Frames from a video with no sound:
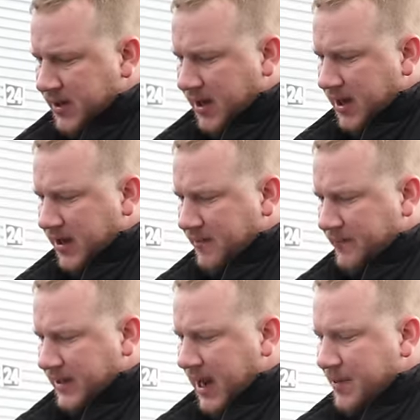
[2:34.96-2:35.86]

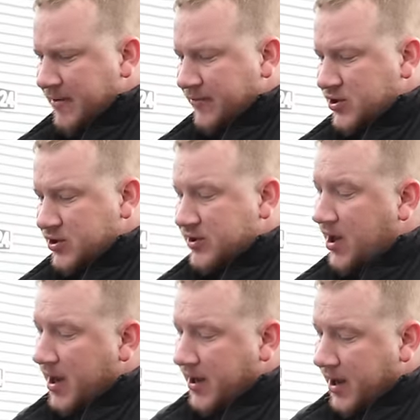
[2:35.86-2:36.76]
Cap average,
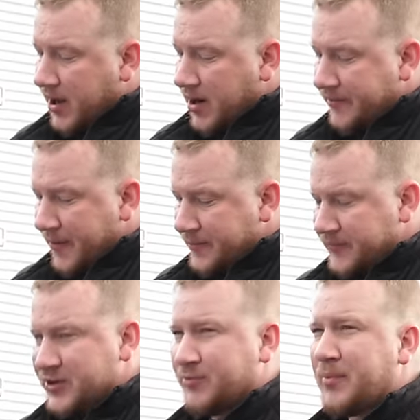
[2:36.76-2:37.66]
9.5.
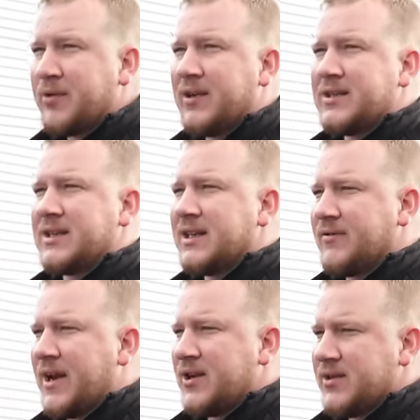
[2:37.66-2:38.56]
So probably realistically the
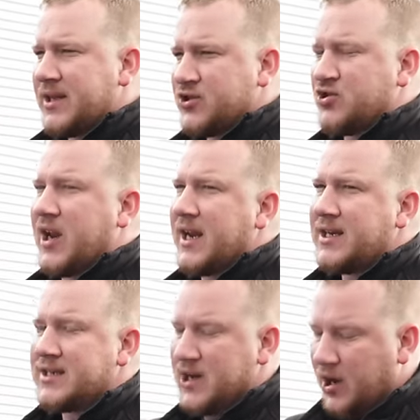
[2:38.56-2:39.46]
value of this trade
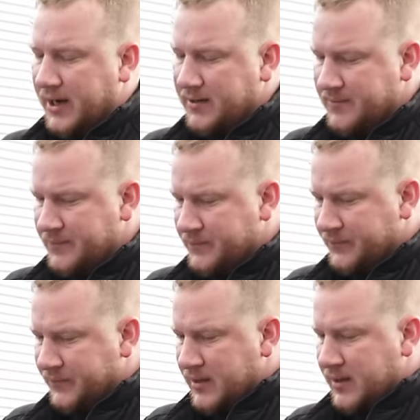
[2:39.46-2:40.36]
is 9.
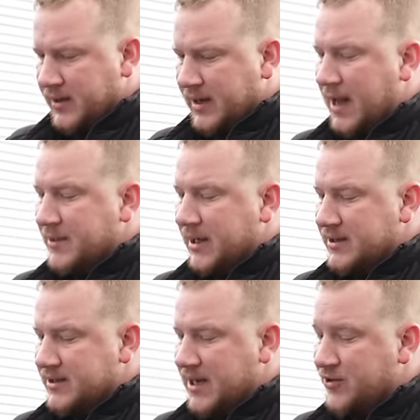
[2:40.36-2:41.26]
Cap
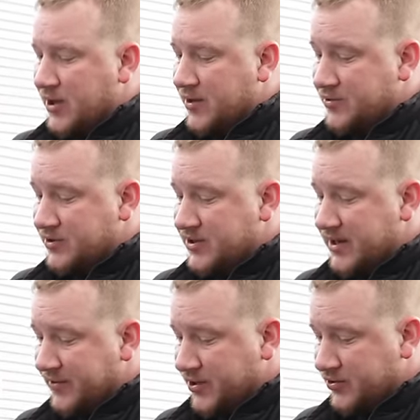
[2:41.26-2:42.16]
clean's
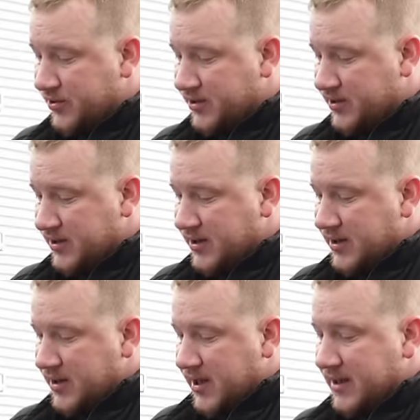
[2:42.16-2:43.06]
10,700.
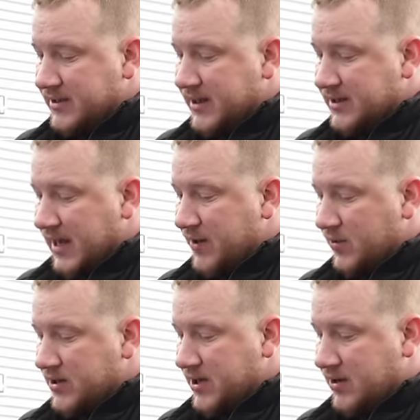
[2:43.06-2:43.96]
And it says cap
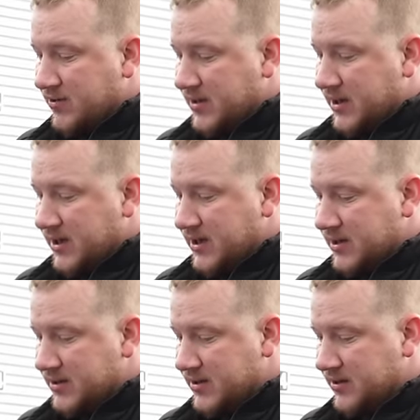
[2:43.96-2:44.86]
retail
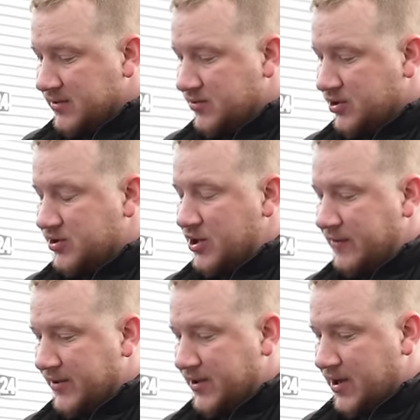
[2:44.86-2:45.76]
is just
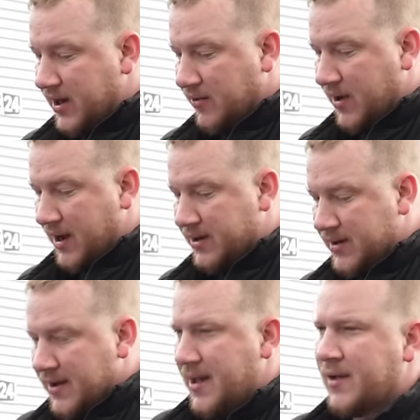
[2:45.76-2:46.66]
over 13 grand.
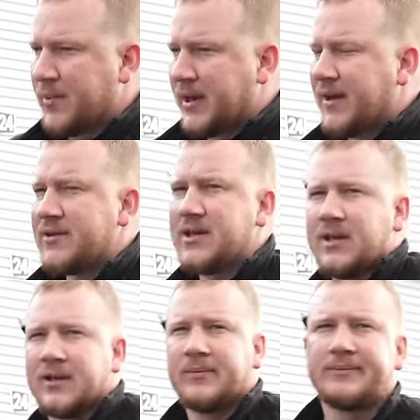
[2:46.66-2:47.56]
But I
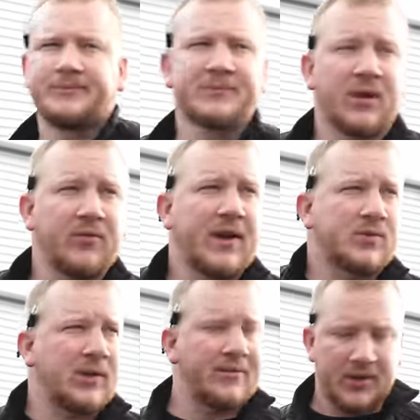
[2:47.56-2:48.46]
guarantee you, in fact,
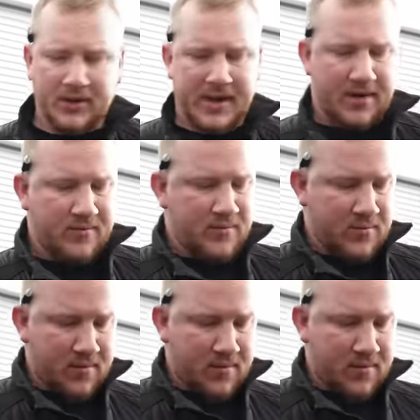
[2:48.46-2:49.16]
we'll have a look now